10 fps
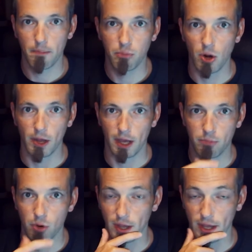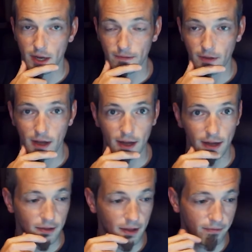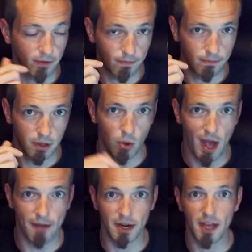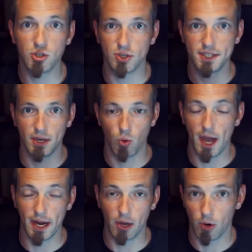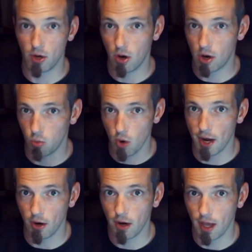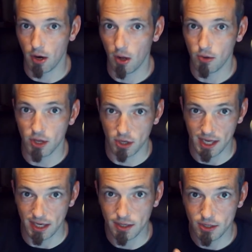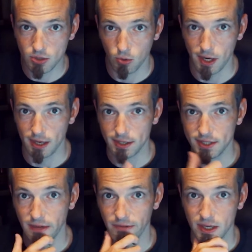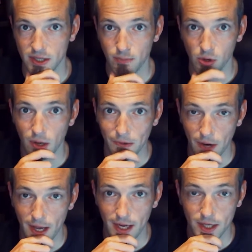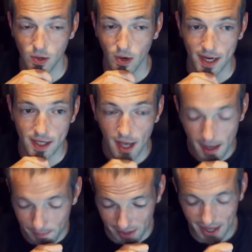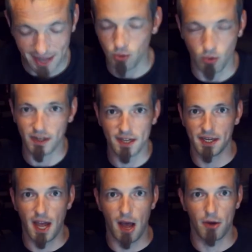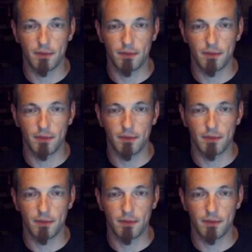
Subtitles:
Brilliant. If you have an interest in writing, or you are a writer at all, you need to read Stephen King's book On Writing. It's great. But that sort of doesn't count.